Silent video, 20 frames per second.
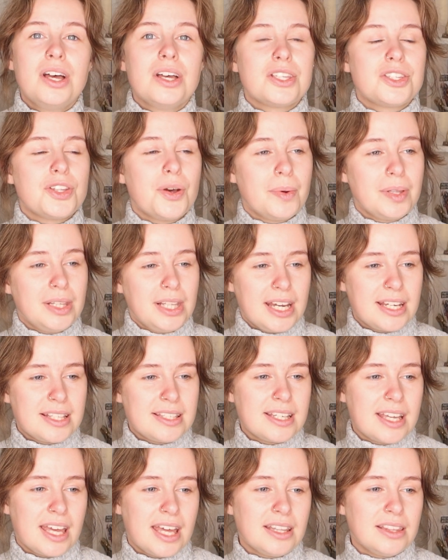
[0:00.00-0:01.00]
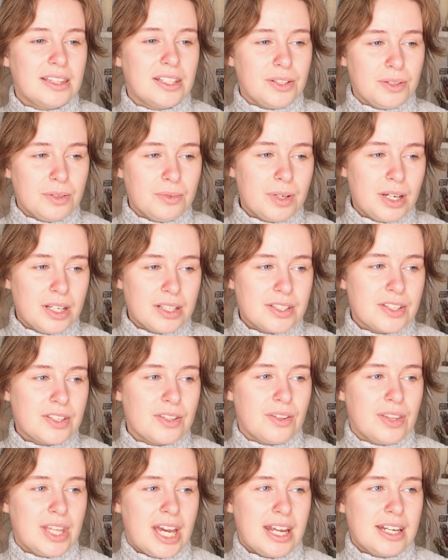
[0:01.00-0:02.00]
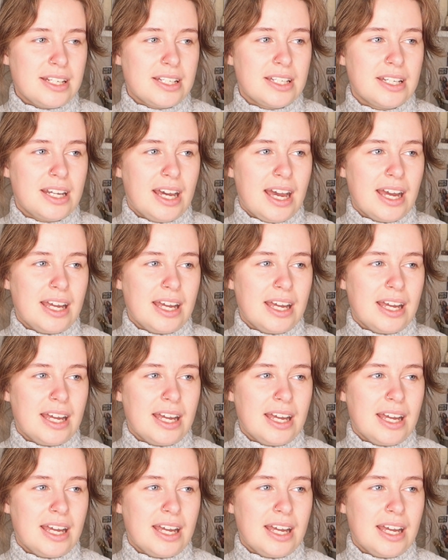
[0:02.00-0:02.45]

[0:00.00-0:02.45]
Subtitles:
So I would like to get the new one so that